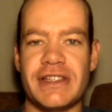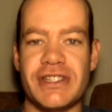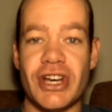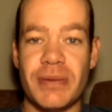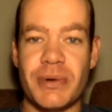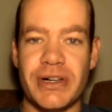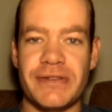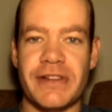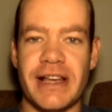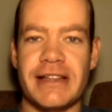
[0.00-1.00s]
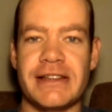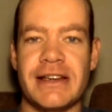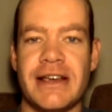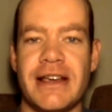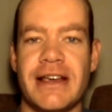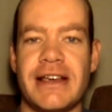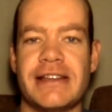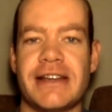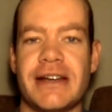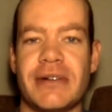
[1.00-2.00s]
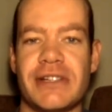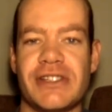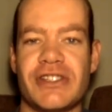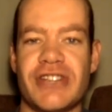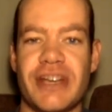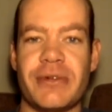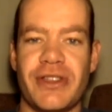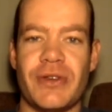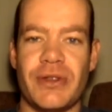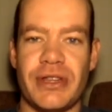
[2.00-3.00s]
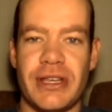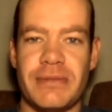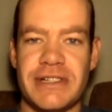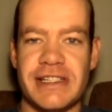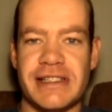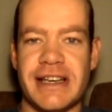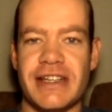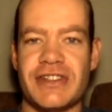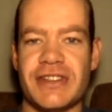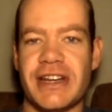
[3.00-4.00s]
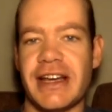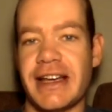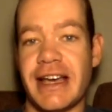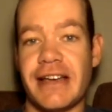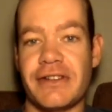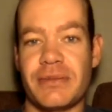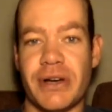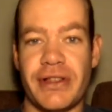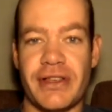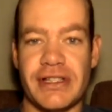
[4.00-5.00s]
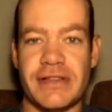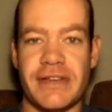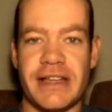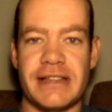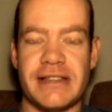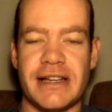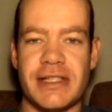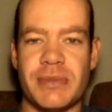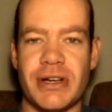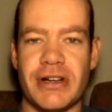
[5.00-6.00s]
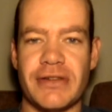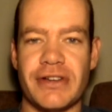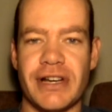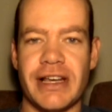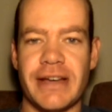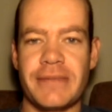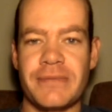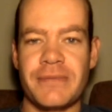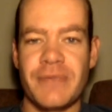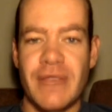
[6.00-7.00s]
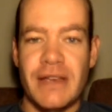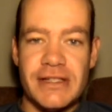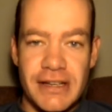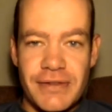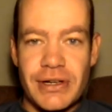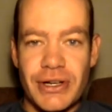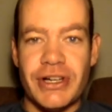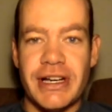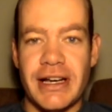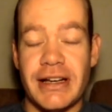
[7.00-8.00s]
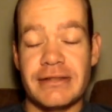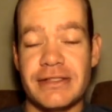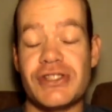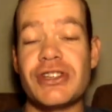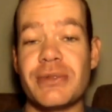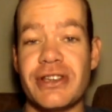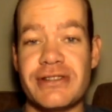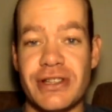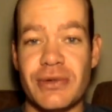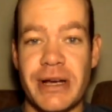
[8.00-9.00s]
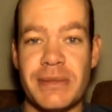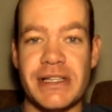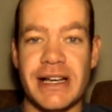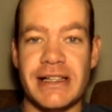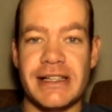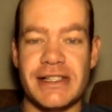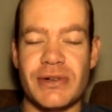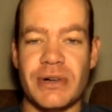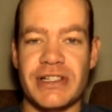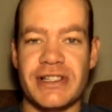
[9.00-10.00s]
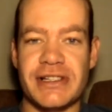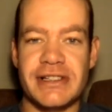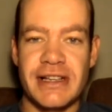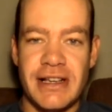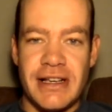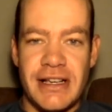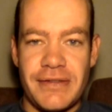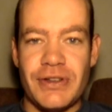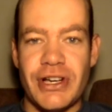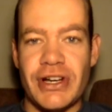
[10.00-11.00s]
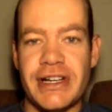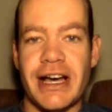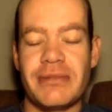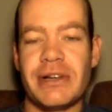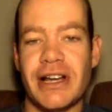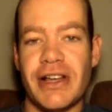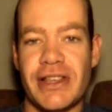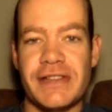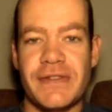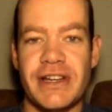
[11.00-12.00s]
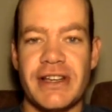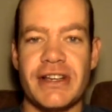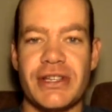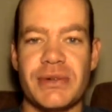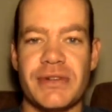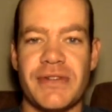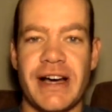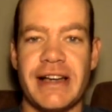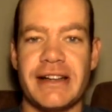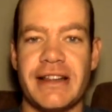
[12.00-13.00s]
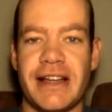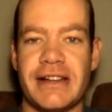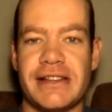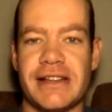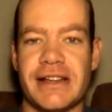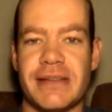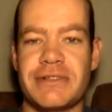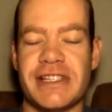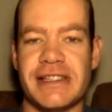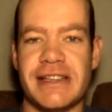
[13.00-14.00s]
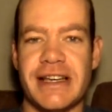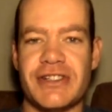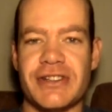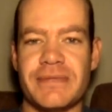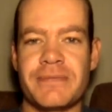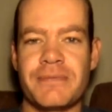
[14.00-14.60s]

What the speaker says: start point for that is that I want to share with you the presentation that I gave at both those events that I spoke of earlier. So if you look, assuming you're on the website as you watch this, if you go down below this video, you will find that presentation.